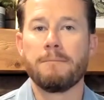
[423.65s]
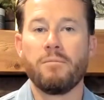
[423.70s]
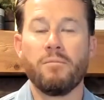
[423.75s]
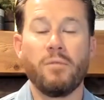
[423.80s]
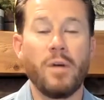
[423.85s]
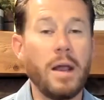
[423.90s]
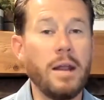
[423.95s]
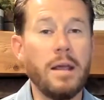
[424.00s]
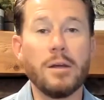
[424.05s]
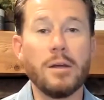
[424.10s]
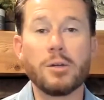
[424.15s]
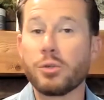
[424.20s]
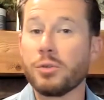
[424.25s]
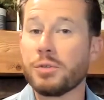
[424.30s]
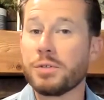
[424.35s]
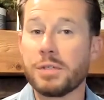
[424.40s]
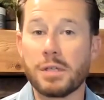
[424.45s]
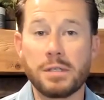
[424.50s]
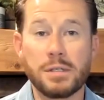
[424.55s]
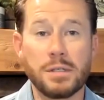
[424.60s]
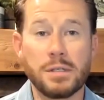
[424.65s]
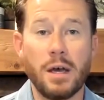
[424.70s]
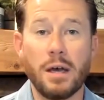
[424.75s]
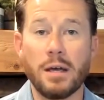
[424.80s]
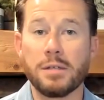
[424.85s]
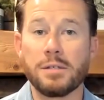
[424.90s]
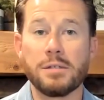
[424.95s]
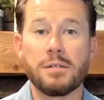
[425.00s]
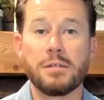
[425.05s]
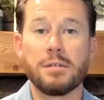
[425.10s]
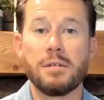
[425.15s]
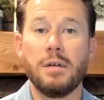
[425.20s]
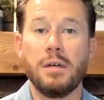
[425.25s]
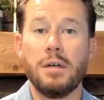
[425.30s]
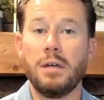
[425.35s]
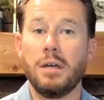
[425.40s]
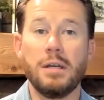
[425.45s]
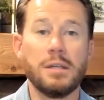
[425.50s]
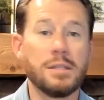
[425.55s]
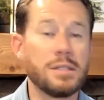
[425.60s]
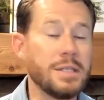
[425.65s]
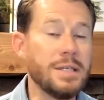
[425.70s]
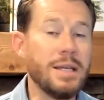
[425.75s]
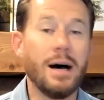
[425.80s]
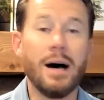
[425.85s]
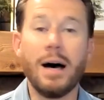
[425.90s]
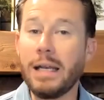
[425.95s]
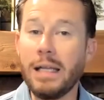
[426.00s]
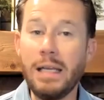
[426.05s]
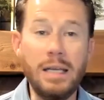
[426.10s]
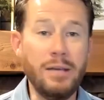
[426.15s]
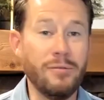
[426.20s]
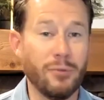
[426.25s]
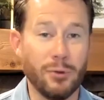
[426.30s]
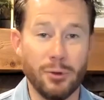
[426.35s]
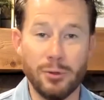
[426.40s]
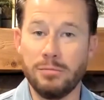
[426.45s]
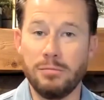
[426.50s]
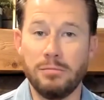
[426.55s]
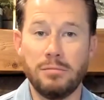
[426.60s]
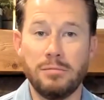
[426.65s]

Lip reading: Financial success is not evil.